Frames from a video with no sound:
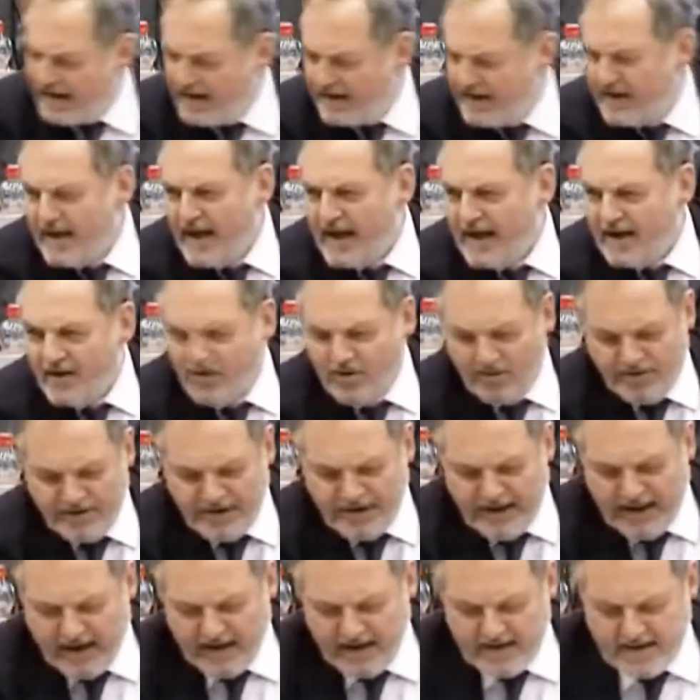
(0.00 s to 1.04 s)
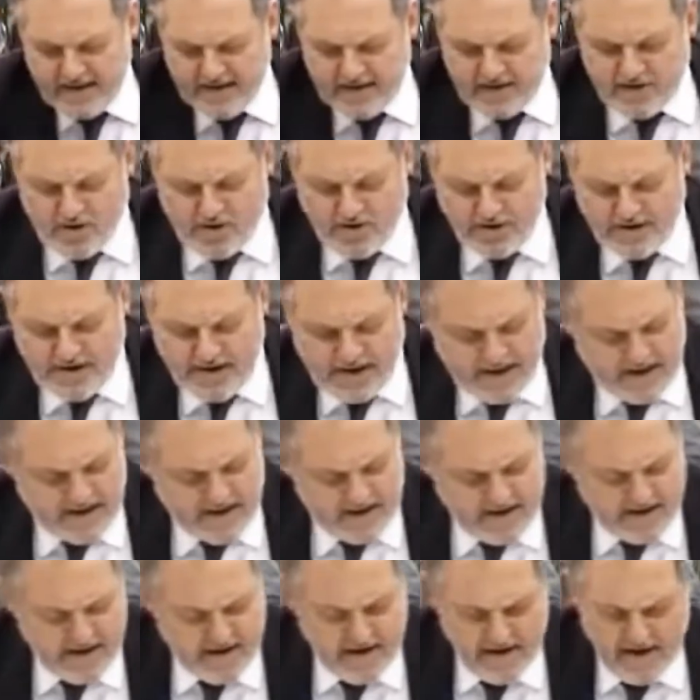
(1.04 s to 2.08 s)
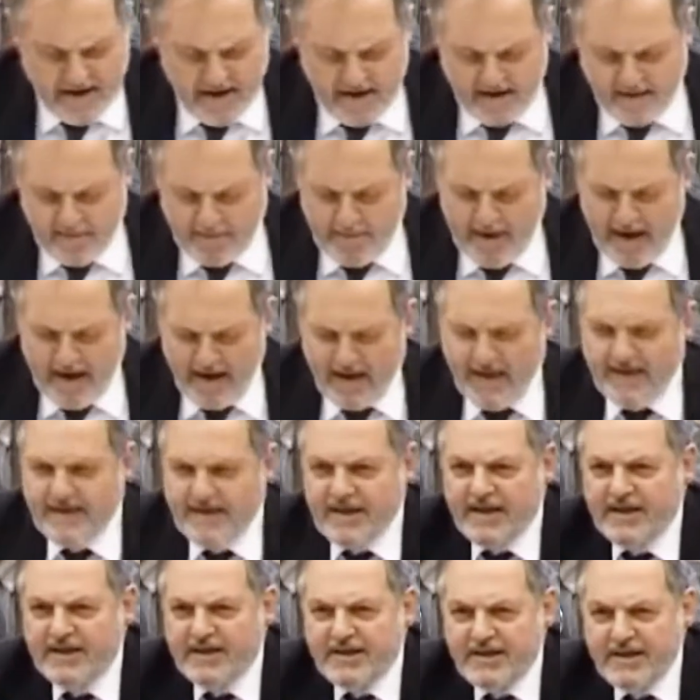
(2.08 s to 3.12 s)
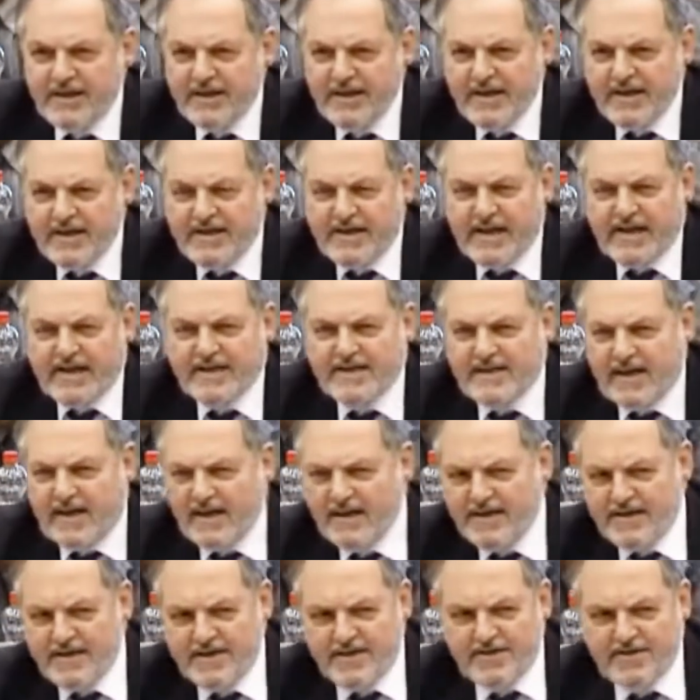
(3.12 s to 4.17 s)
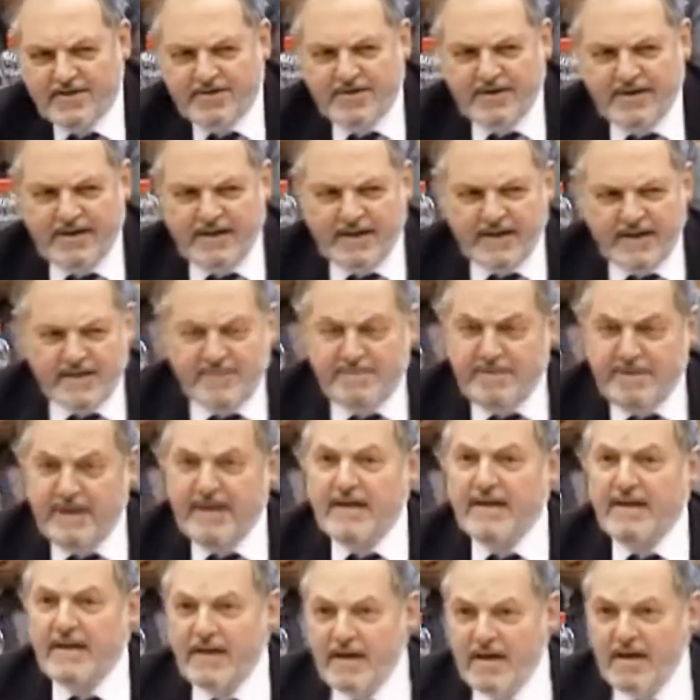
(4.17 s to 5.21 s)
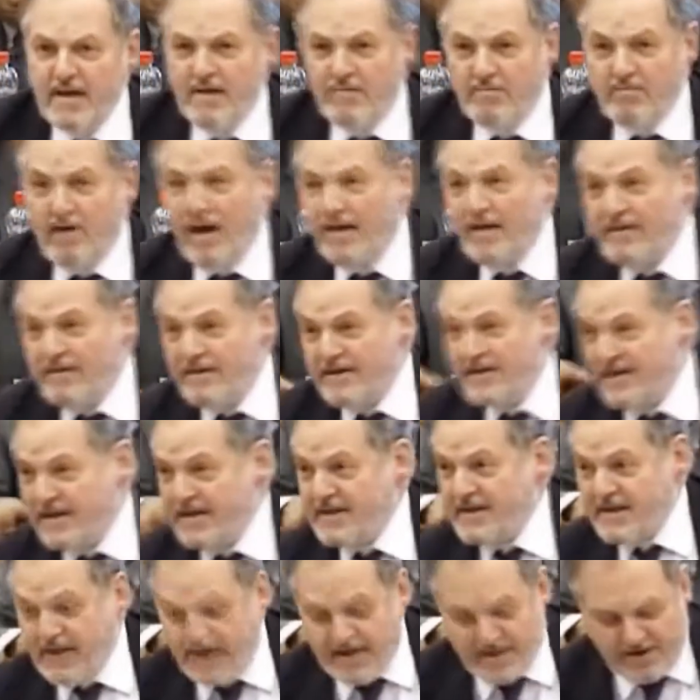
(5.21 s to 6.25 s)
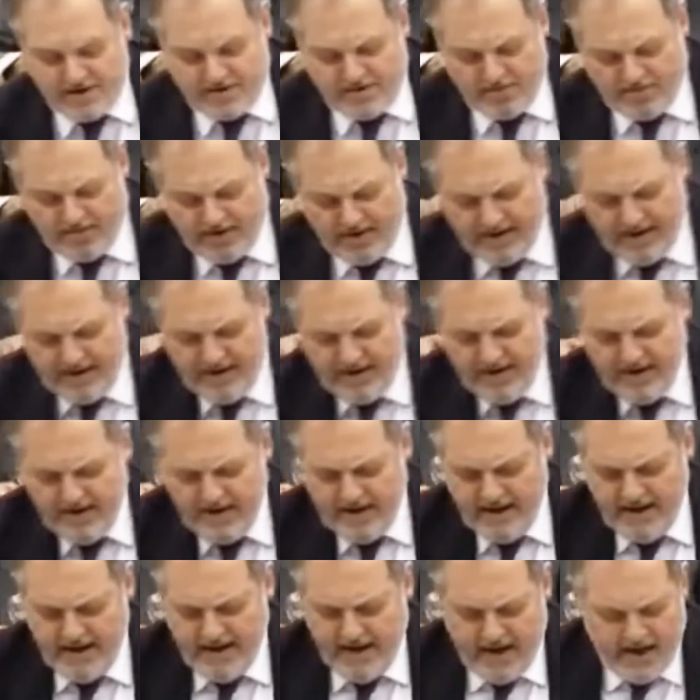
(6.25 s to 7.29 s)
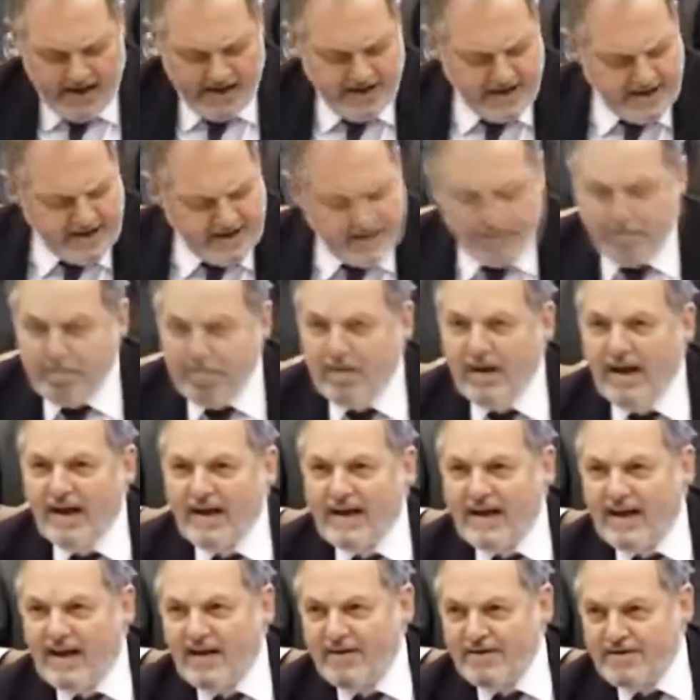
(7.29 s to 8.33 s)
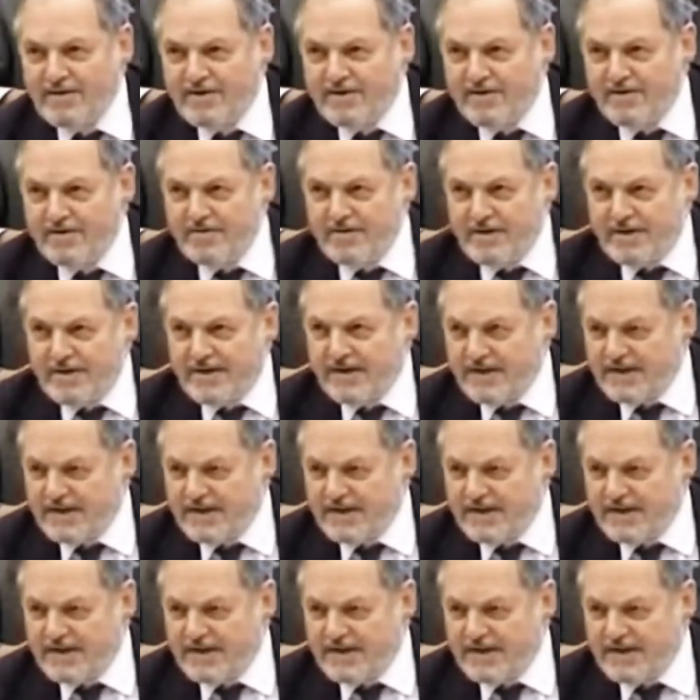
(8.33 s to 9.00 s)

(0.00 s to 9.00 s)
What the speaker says: And in that context, the Bangladesh textile industry has been rather a success story. And just to pluck out two